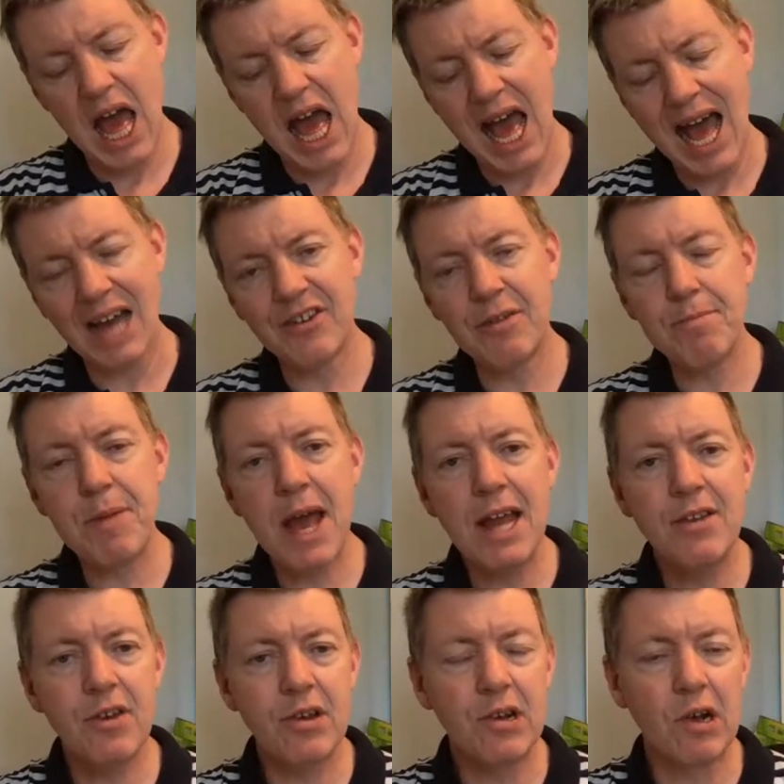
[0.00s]
A
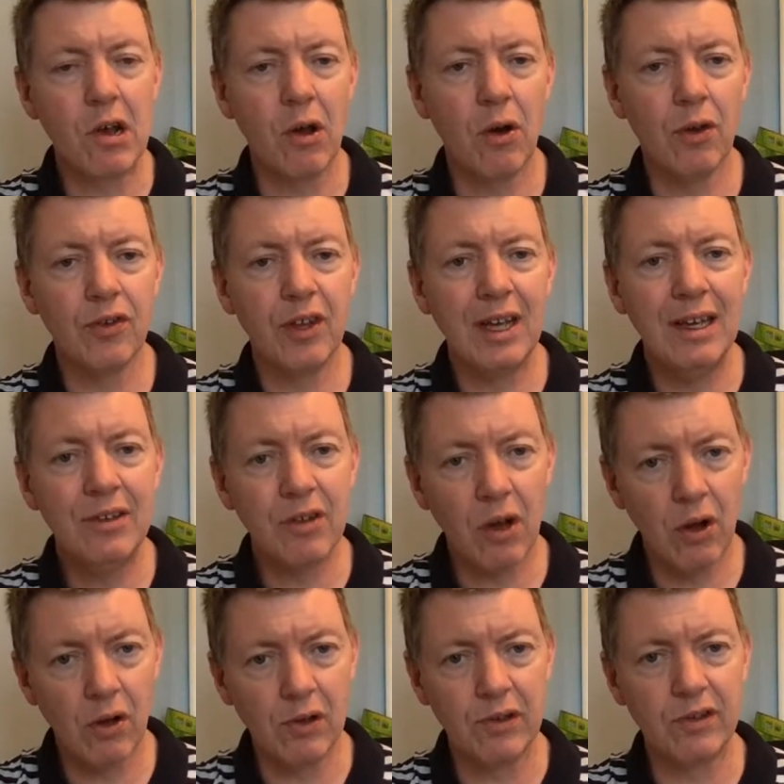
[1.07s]
dependent clause is
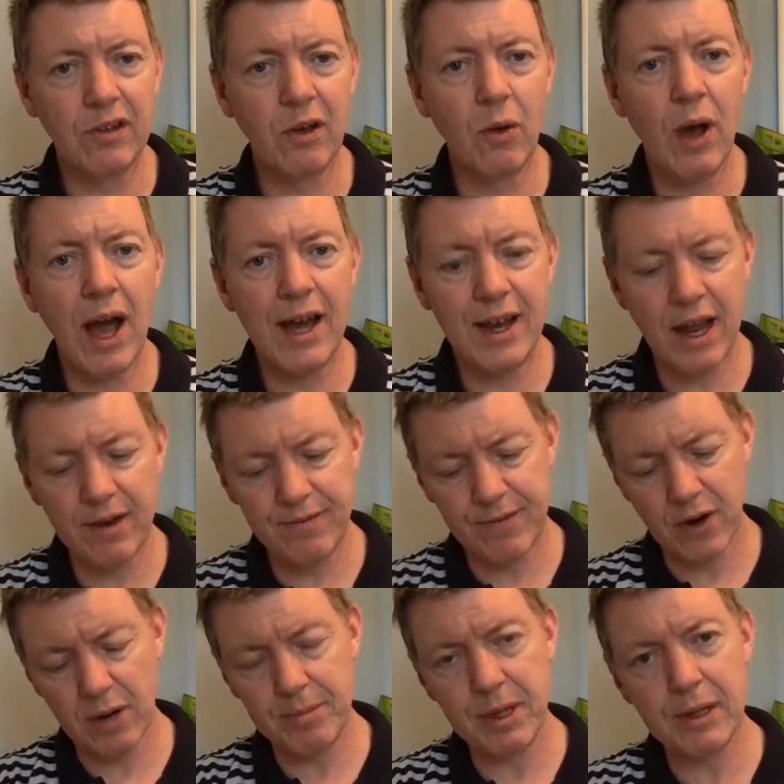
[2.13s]
also an
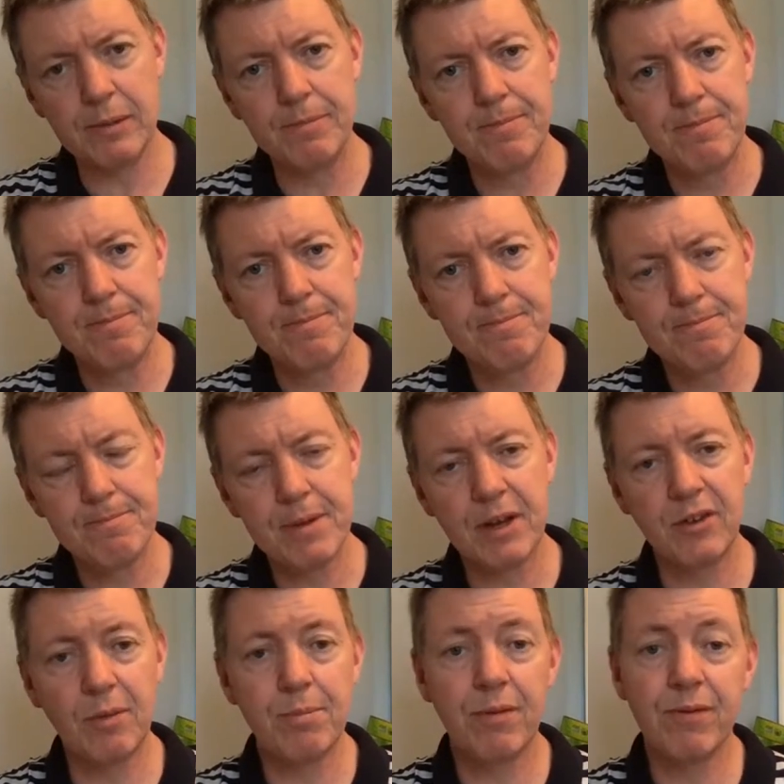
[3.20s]
adverbial because
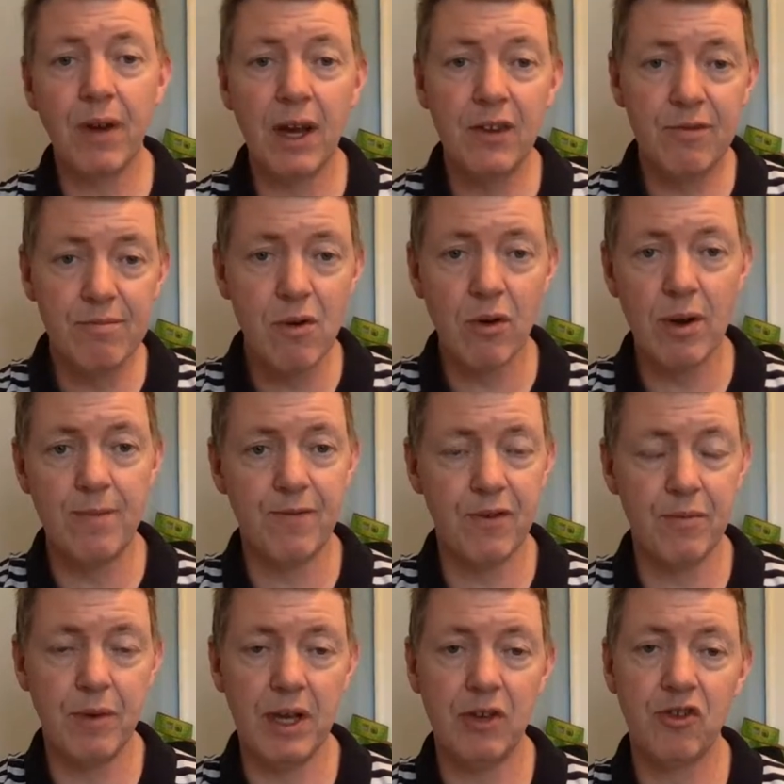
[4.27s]
it provides more
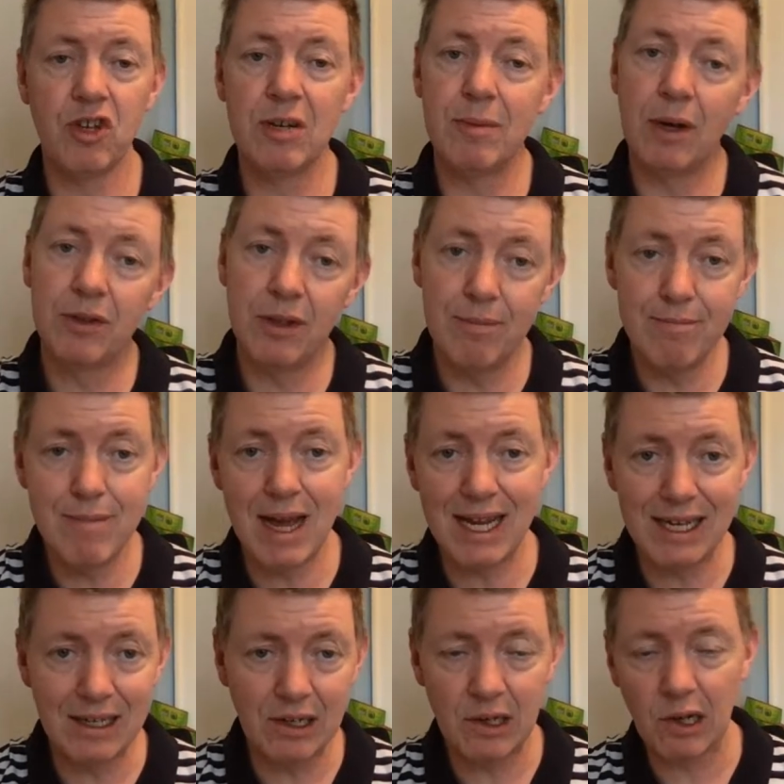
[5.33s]
information about the
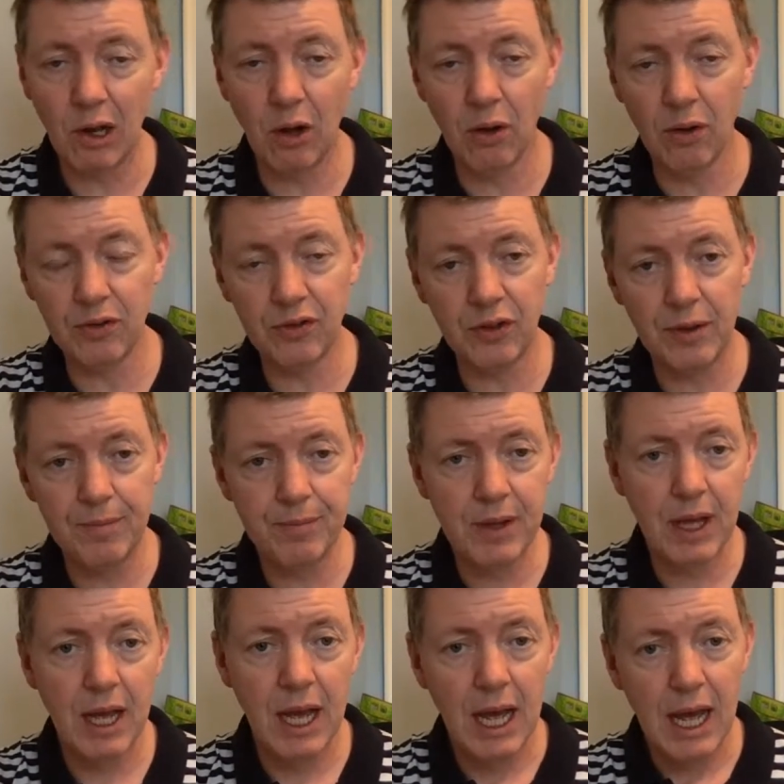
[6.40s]
main clause.
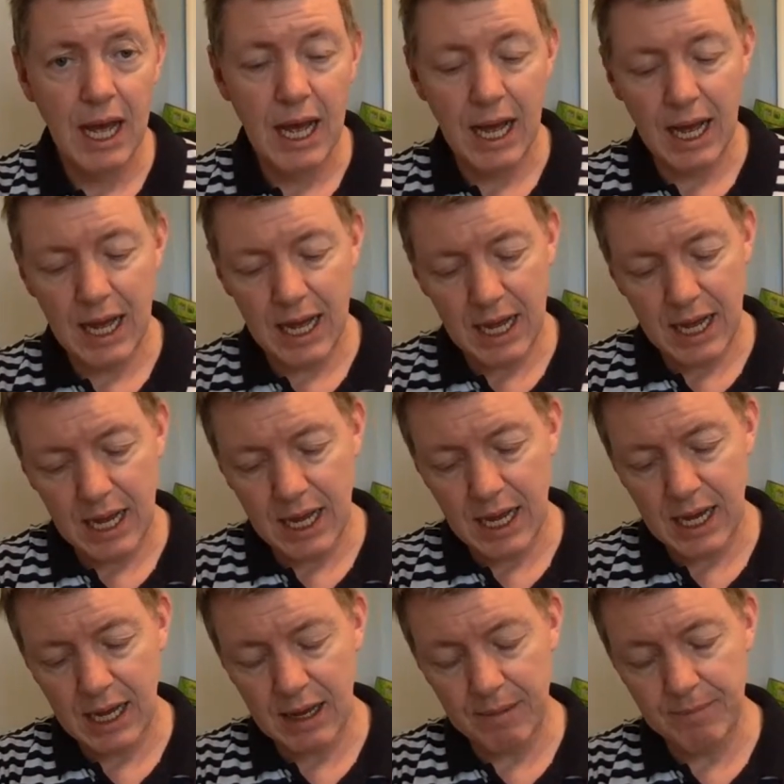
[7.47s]

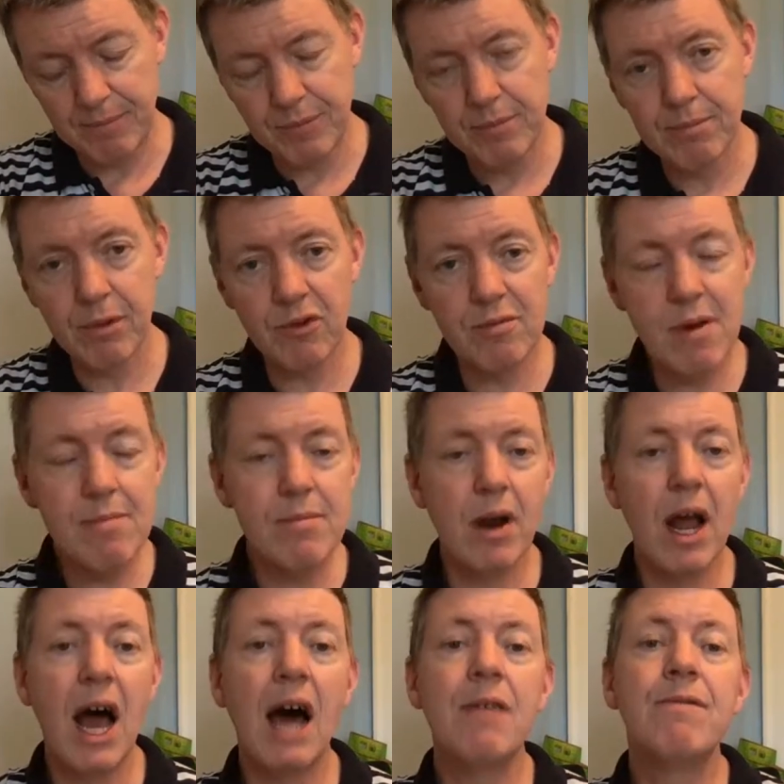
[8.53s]
But remember,
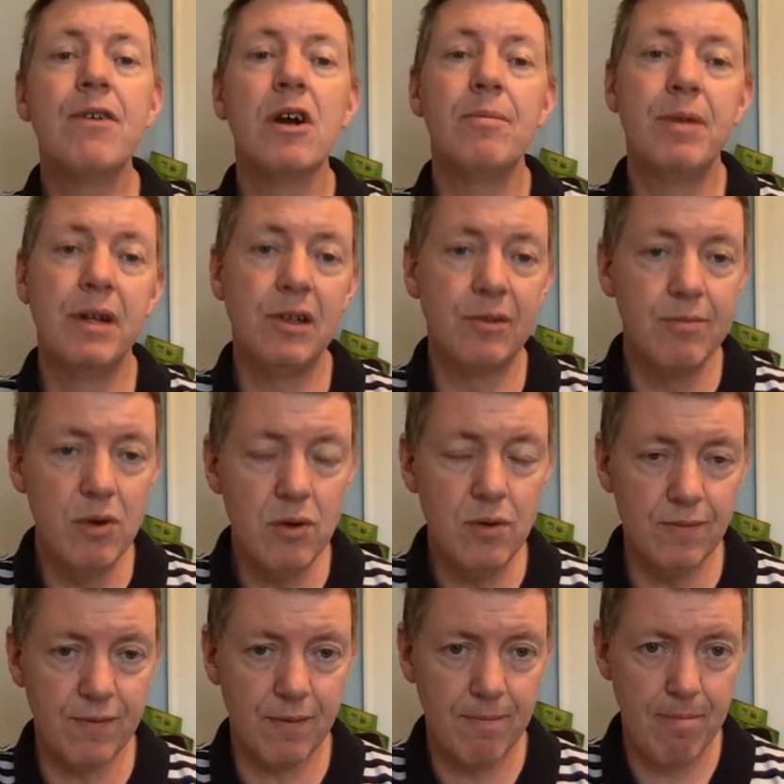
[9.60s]
adverbials
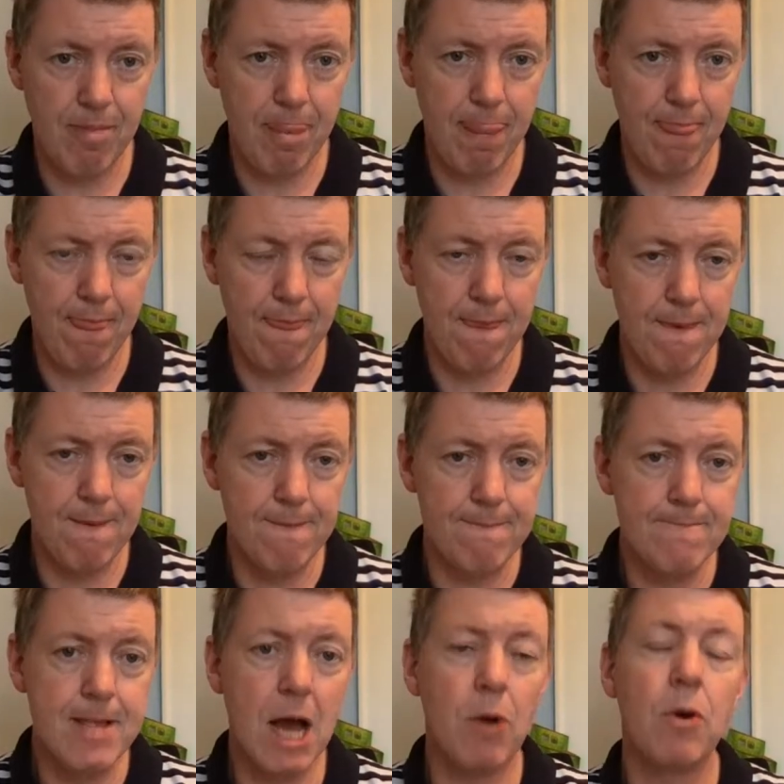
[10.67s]
move.
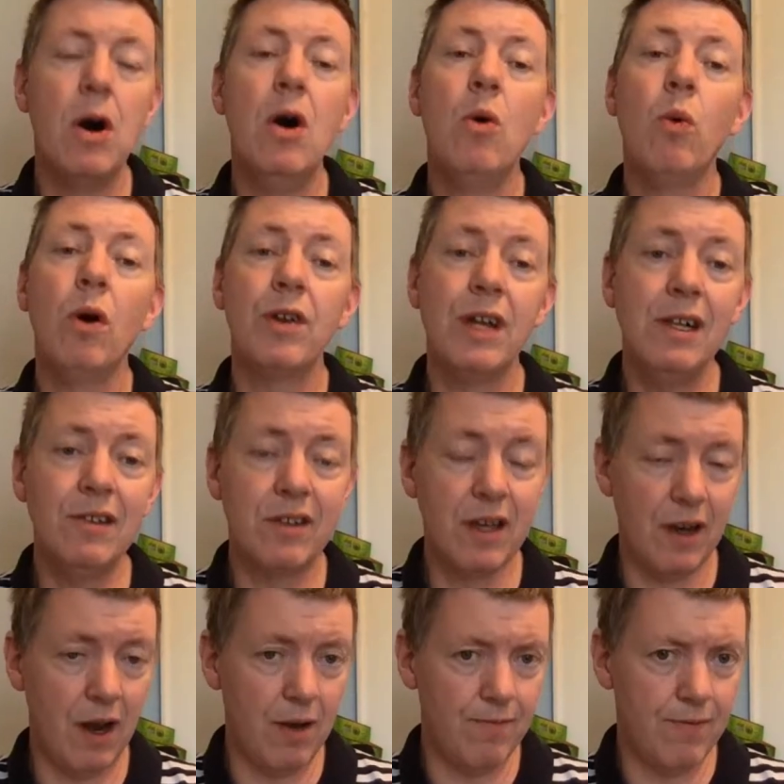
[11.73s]
Now, what else can
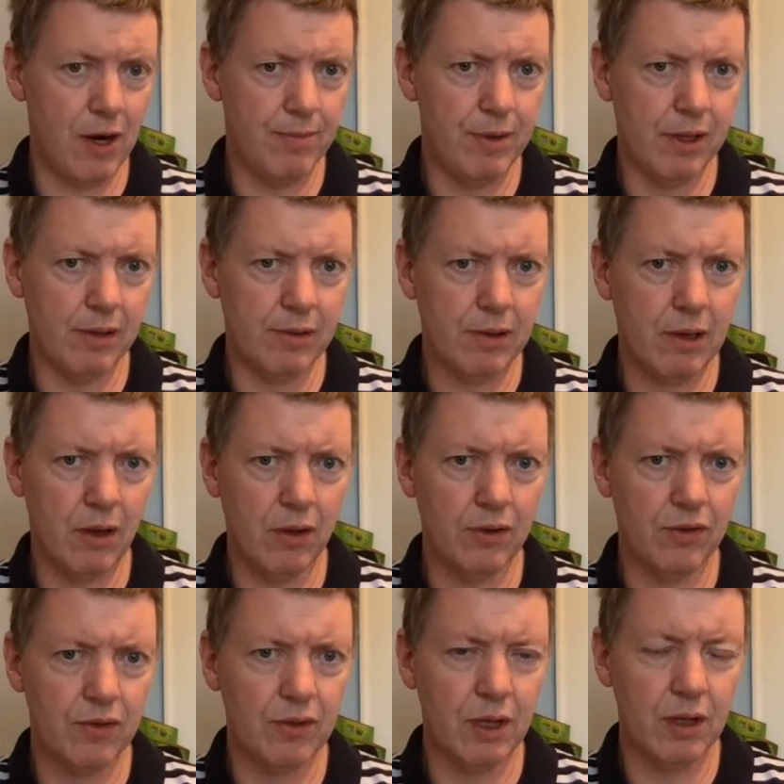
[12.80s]
an adverbial
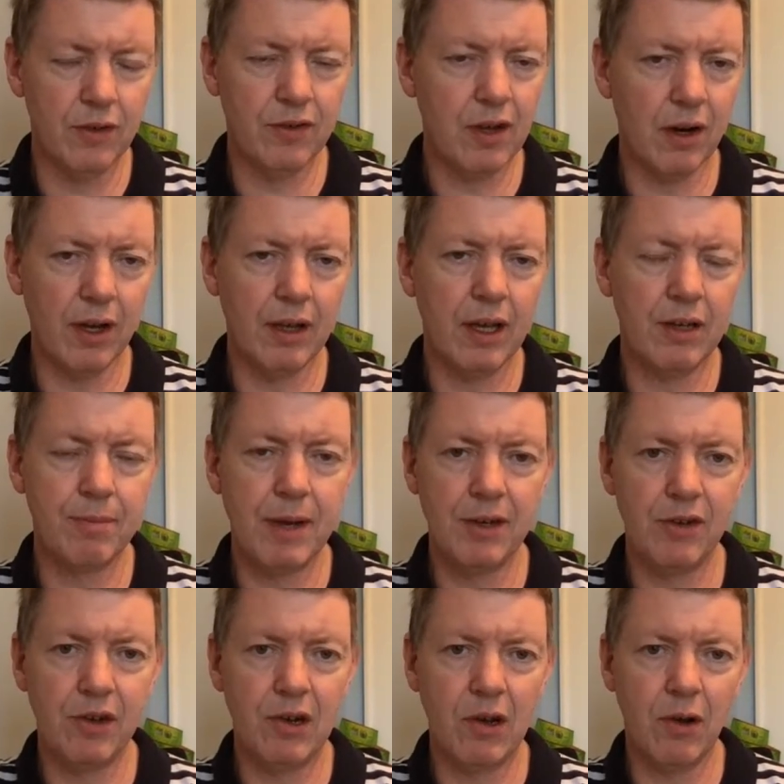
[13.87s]
clause, a
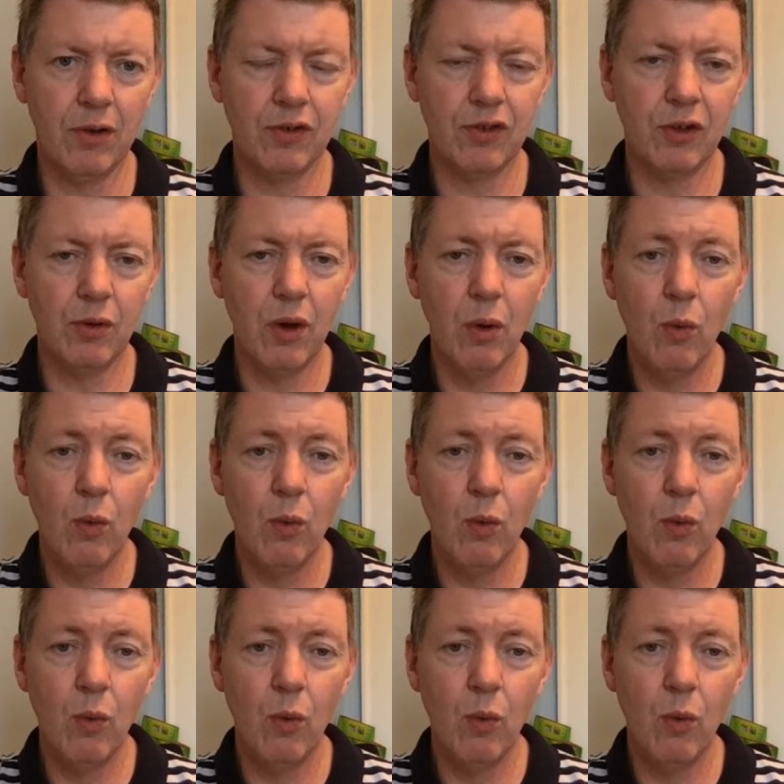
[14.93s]
dependent clause do?